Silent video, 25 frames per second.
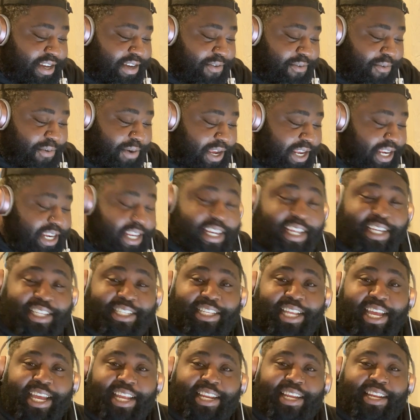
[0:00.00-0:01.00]
We need
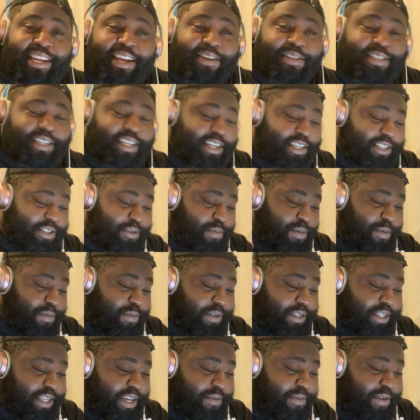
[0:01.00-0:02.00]
extended. I was hearing some people
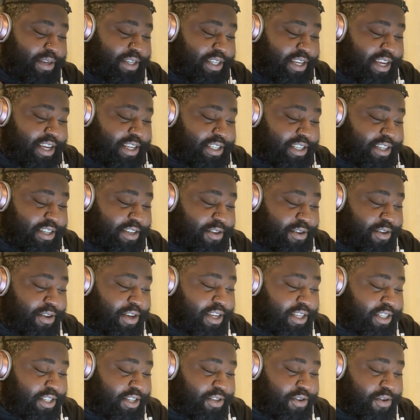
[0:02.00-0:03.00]
say
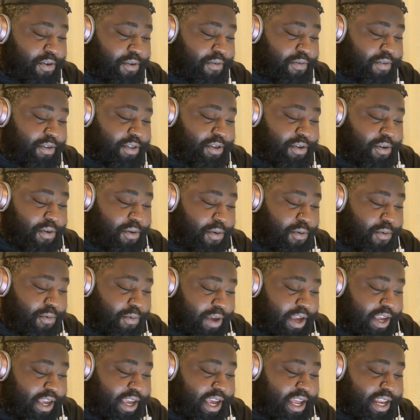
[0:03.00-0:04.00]
it should go for the whole
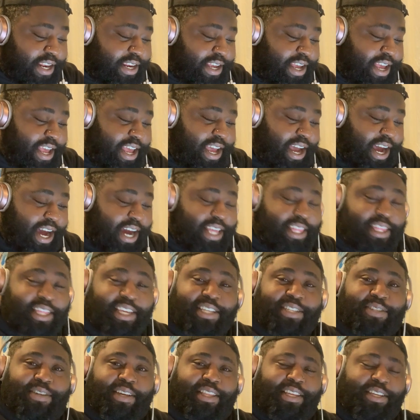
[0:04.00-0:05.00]
weekend. I
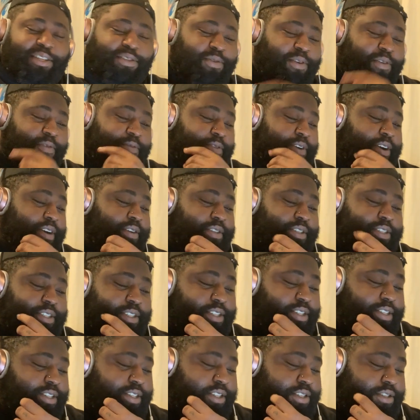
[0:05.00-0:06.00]
think so. I think 24 hours is
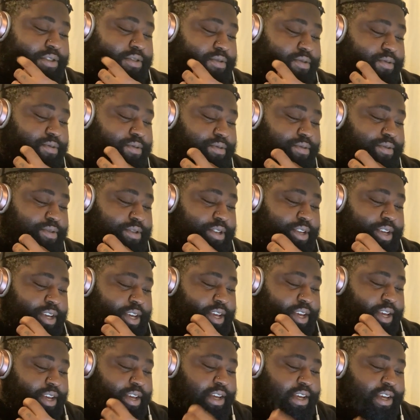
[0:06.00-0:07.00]
just
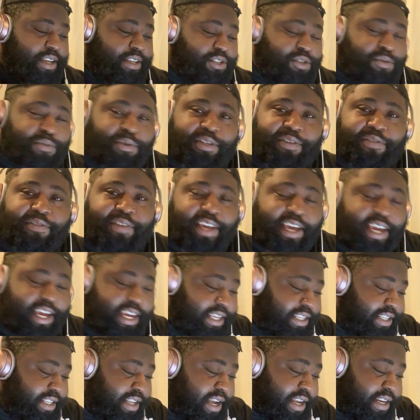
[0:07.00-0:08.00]
too much of a
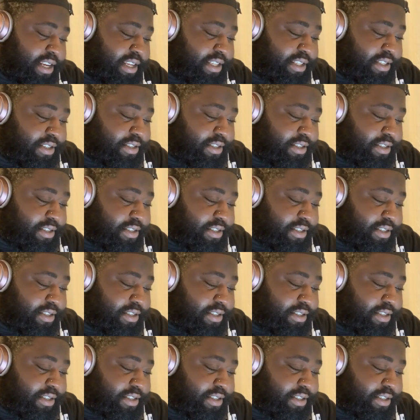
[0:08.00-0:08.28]
haste on it.